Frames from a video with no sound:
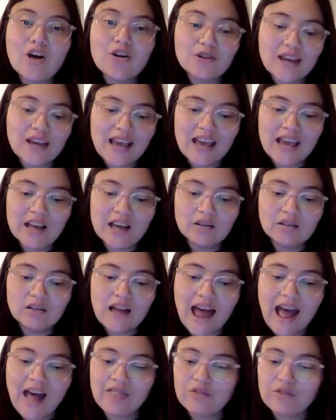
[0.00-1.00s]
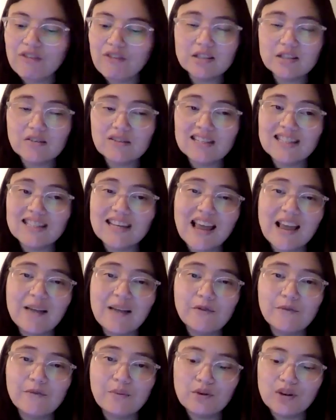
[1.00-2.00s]
Oak Hill, and the rest of the
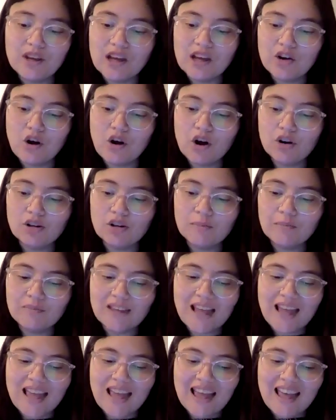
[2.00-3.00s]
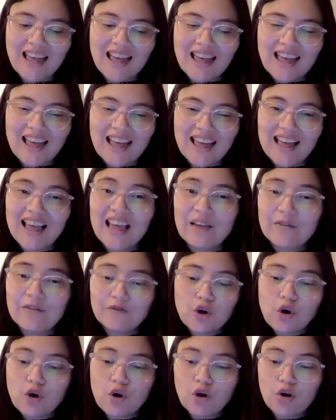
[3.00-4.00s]
team for putting it on.
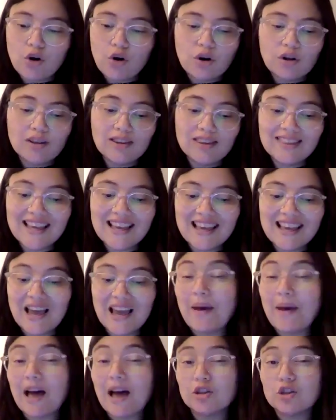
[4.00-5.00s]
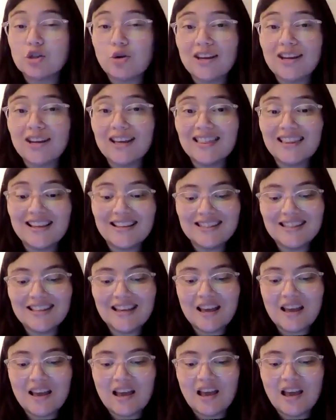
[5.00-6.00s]
If you're thinking about joining this
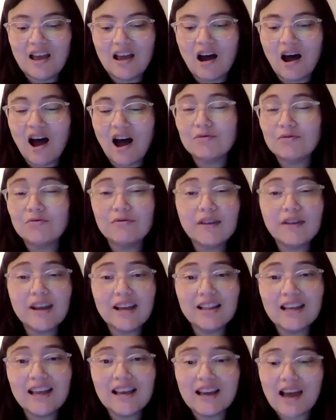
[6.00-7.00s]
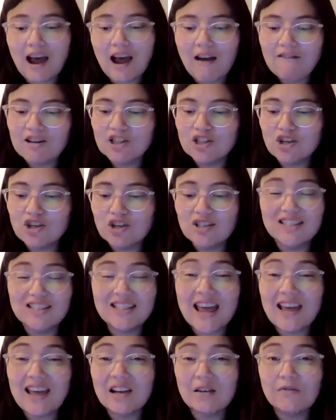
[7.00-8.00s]
year, I'd really encourage you to
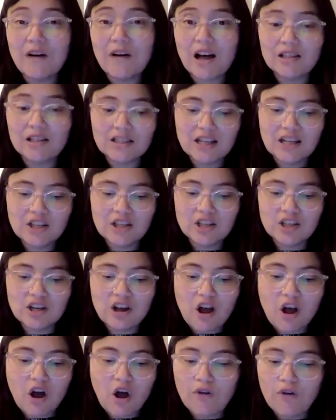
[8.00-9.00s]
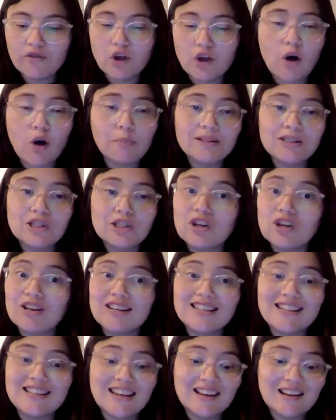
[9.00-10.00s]
take advantage of the
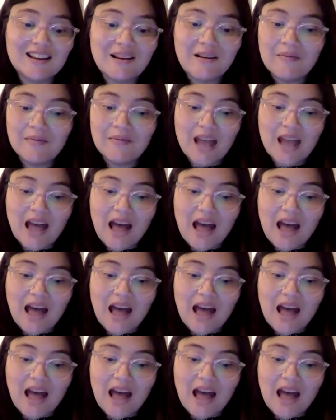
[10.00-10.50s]
opportunity.